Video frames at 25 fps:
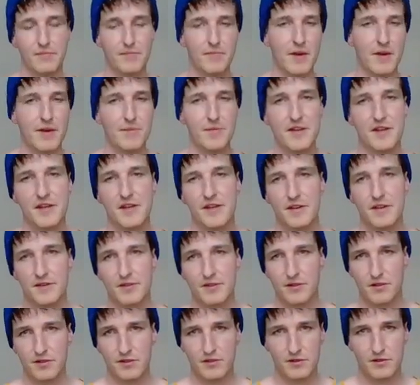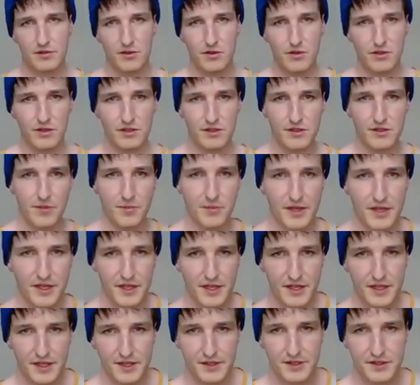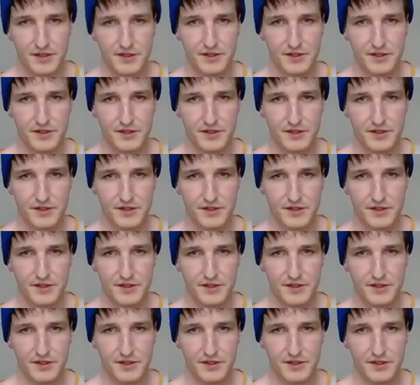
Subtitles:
maybe looked a bit